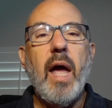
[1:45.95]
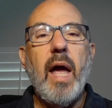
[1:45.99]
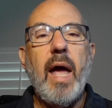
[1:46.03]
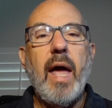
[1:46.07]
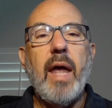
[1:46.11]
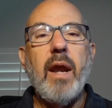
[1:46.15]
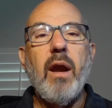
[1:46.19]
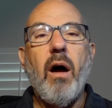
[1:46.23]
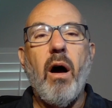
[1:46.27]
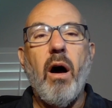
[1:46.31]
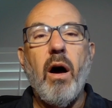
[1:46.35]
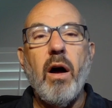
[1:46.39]

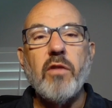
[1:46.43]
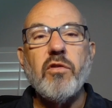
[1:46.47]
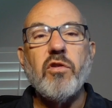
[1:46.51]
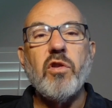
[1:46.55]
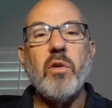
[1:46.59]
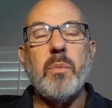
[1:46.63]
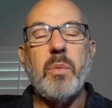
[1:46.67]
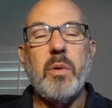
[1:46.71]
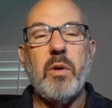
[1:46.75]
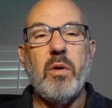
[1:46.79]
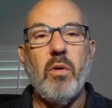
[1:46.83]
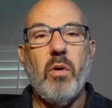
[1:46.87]
An
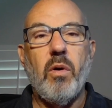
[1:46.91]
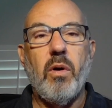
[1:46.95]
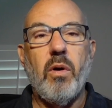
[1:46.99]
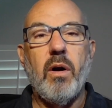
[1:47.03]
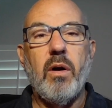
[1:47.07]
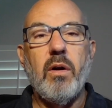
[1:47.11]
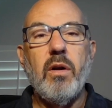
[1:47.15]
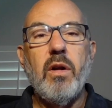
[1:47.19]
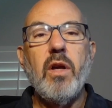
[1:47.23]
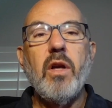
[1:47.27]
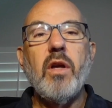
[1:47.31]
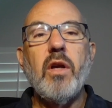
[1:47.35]

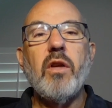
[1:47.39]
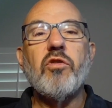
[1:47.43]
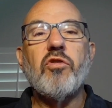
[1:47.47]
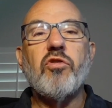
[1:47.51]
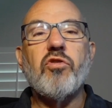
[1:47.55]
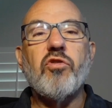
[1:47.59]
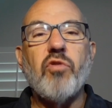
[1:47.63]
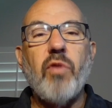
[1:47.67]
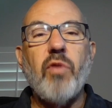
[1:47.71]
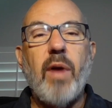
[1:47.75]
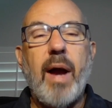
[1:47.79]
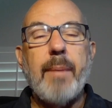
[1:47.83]
entrepreneur
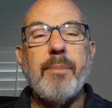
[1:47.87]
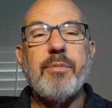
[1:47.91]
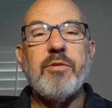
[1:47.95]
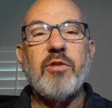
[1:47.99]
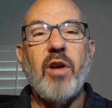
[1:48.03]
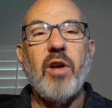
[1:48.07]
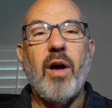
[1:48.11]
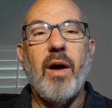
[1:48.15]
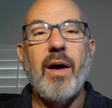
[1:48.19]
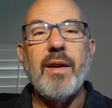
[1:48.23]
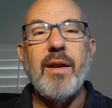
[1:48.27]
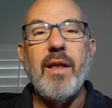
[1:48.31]
straps
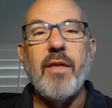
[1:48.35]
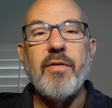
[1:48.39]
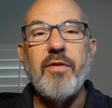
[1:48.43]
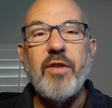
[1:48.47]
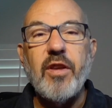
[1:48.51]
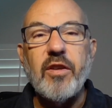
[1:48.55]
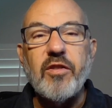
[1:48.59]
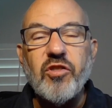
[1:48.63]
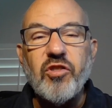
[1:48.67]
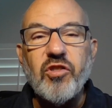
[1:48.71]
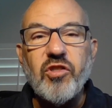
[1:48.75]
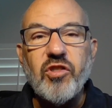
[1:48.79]
on
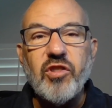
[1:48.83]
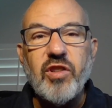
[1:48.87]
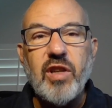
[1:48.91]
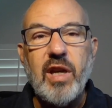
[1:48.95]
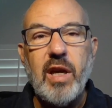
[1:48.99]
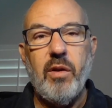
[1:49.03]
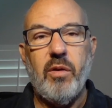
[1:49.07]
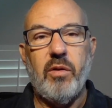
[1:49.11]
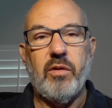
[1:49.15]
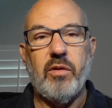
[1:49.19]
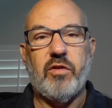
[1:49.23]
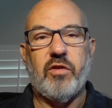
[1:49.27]
the
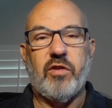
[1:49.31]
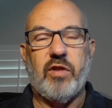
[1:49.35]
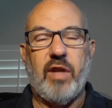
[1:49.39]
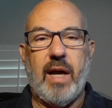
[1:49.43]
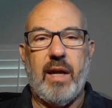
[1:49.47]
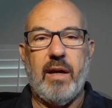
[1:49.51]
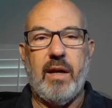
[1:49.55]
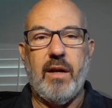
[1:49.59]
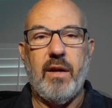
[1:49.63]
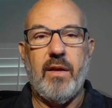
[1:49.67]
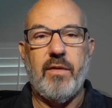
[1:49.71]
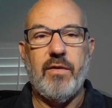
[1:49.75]
skill
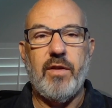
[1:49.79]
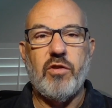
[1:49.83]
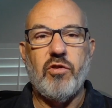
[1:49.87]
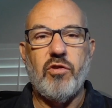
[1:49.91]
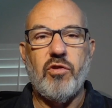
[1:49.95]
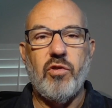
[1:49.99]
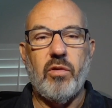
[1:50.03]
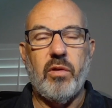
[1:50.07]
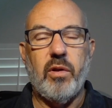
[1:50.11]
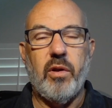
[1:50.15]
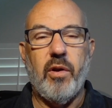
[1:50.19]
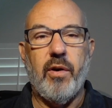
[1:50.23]
set that
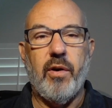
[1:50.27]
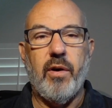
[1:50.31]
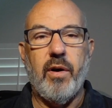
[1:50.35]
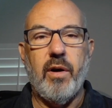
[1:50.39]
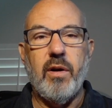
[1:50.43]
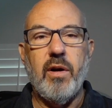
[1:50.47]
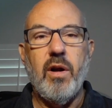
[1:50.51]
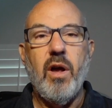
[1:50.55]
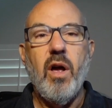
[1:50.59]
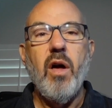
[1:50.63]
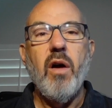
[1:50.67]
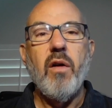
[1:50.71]
you
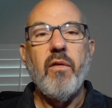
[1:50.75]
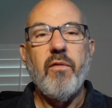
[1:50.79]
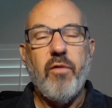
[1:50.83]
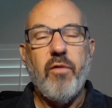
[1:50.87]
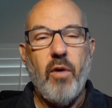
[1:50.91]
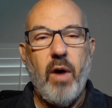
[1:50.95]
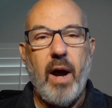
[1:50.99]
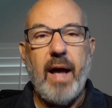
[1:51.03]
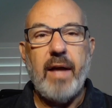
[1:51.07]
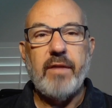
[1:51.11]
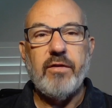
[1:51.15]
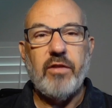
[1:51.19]
learn
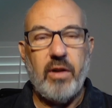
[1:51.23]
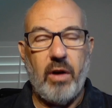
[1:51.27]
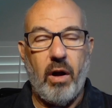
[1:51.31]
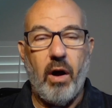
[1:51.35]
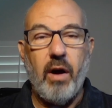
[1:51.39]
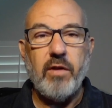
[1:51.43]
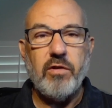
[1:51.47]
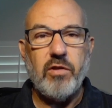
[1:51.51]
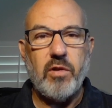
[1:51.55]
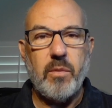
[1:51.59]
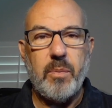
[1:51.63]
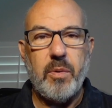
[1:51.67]
as an
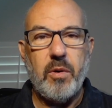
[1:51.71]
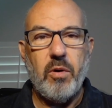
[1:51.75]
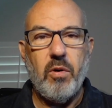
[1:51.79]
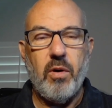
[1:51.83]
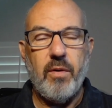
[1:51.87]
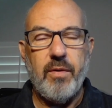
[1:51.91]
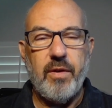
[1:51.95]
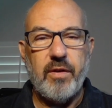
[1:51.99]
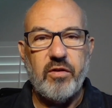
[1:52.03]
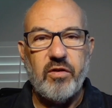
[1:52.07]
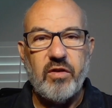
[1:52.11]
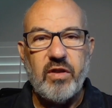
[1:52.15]

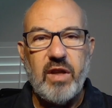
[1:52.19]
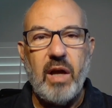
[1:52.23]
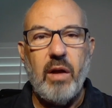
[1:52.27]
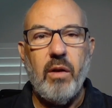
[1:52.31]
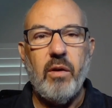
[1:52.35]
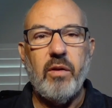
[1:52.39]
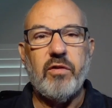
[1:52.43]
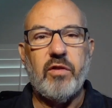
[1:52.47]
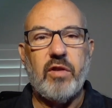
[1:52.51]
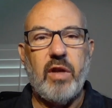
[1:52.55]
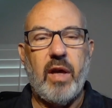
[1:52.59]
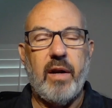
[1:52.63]
entrepreneur, the
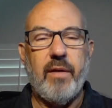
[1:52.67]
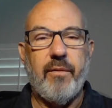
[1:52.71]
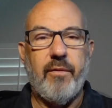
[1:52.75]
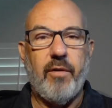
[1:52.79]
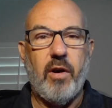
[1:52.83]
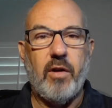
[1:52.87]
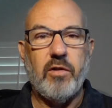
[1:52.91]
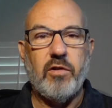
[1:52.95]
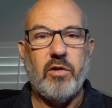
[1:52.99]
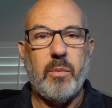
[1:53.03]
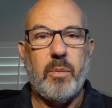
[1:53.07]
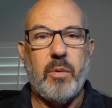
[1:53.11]
skill set of
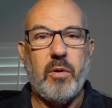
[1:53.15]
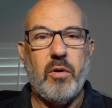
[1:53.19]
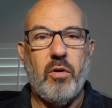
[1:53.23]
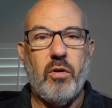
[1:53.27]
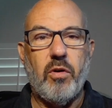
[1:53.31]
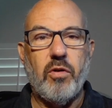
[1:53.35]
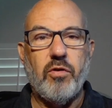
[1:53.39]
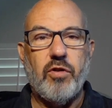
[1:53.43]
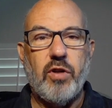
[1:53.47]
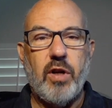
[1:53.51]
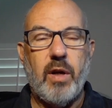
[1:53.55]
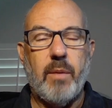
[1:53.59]

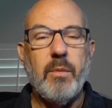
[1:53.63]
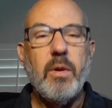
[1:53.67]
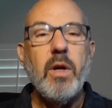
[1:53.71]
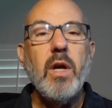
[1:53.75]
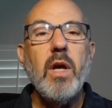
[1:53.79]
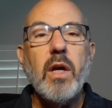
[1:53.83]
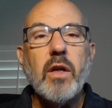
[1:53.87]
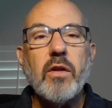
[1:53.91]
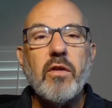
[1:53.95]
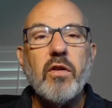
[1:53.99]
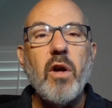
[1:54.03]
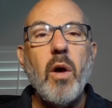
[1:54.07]
entrepreneurship
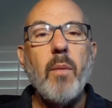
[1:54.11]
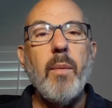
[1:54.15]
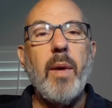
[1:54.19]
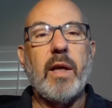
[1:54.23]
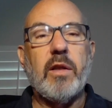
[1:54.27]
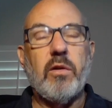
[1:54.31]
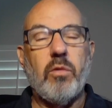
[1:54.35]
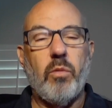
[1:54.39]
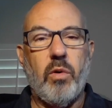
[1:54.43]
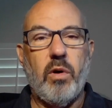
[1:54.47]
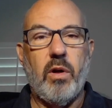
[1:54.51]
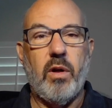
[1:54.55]
to go
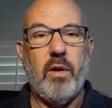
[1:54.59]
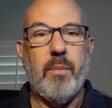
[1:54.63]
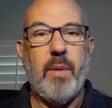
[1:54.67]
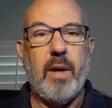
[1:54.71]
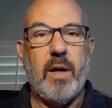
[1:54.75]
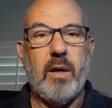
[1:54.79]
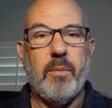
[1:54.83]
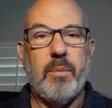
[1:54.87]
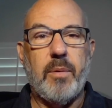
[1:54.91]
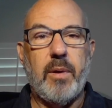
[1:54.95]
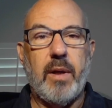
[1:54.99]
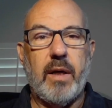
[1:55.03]
make the world a
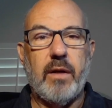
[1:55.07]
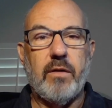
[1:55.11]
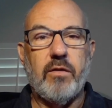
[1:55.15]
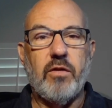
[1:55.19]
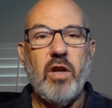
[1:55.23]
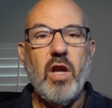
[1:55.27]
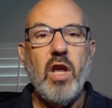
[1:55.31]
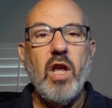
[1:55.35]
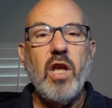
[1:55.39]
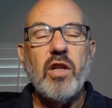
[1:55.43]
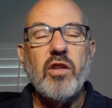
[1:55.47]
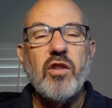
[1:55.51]
better place,
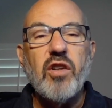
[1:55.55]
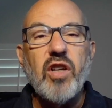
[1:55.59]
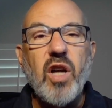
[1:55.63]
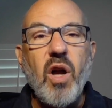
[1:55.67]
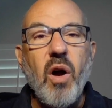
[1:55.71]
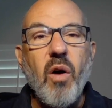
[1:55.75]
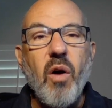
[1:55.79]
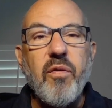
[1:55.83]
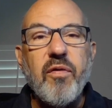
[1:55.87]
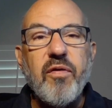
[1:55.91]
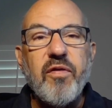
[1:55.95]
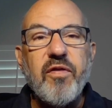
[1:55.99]
to
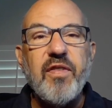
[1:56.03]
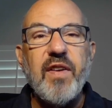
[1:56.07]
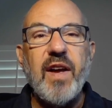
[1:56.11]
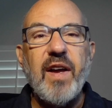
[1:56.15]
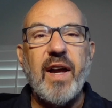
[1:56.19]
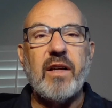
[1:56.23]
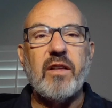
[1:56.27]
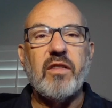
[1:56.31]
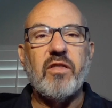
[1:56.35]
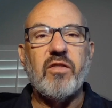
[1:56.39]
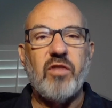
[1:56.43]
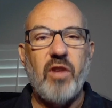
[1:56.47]
go
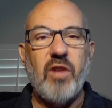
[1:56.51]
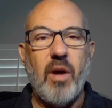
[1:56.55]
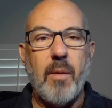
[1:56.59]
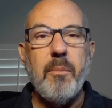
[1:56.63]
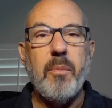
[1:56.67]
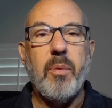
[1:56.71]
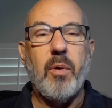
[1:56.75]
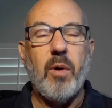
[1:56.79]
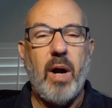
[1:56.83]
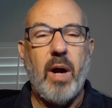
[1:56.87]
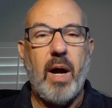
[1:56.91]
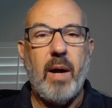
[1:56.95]
fix
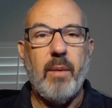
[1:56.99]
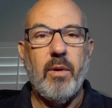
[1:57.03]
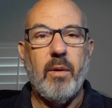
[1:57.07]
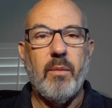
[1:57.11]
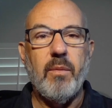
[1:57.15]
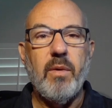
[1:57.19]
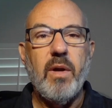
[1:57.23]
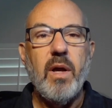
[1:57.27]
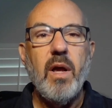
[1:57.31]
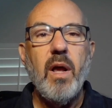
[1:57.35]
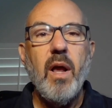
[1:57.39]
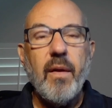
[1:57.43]
some
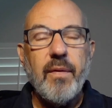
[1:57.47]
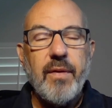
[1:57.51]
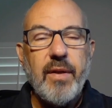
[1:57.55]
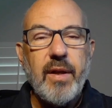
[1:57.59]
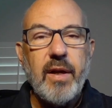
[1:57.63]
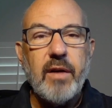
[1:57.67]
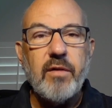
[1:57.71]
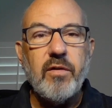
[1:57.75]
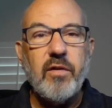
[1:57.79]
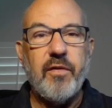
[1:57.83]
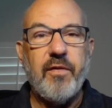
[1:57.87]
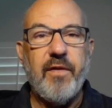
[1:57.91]
problem
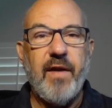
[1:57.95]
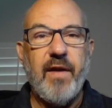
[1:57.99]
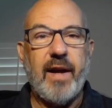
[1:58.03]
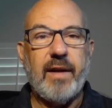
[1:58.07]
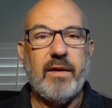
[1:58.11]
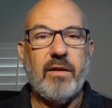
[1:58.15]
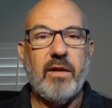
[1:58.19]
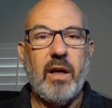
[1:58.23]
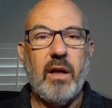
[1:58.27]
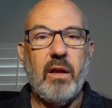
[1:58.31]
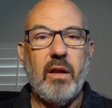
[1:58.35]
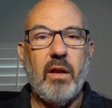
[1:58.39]
that is
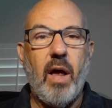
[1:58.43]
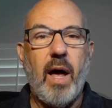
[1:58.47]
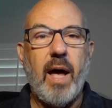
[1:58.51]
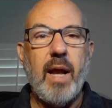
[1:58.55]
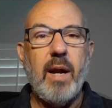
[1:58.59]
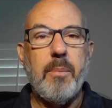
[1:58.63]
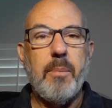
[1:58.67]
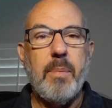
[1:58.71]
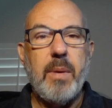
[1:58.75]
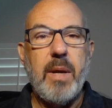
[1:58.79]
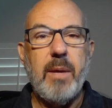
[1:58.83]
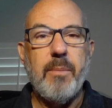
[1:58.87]
affecting a lot
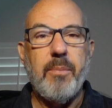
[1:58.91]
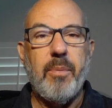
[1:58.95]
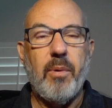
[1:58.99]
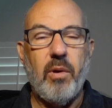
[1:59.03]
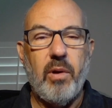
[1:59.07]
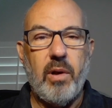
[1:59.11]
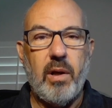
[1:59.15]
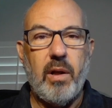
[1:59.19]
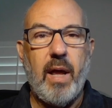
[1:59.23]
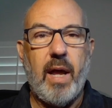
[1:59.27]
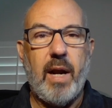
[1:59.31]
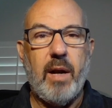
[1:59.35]
of people
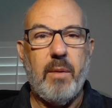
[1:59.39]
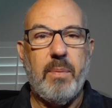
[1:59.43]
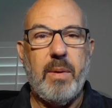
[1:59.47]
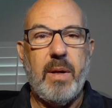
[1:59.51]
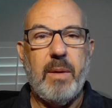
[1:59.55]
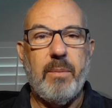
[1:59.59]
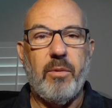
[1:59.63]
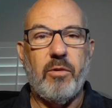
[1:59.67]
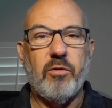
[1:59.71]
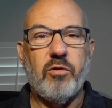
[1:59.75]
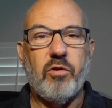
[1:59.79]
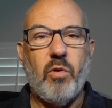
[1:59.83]
and a lot of
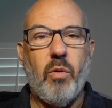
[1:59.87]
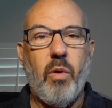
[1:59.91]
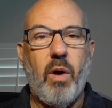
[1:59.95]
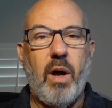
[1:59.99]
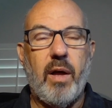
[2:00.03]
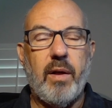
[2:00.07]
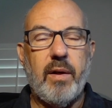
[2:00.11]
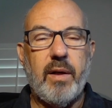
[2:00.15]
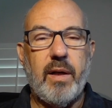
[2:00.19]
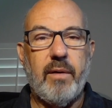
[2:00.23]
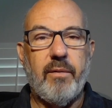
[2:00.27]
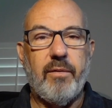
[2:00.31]
people's
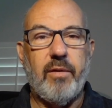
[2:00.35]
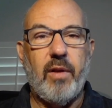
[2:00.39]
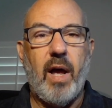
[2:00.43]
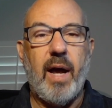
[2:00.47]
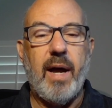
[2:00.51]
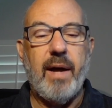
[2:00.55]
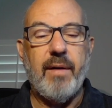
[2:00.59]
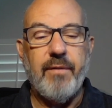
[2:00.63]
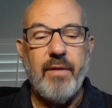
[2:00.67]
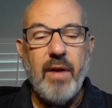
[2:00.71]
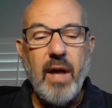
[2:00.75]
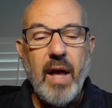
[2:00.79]
quality of
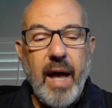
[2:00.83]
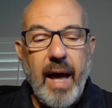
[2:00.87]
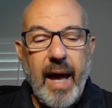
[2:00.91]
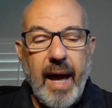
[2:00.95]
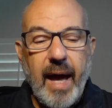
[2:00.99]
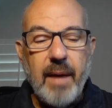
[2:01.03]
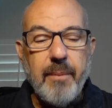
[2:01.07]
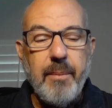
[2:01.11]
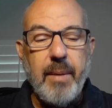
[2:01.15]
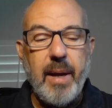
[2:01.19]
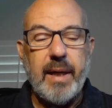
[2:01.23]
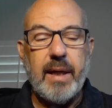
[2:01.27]
life and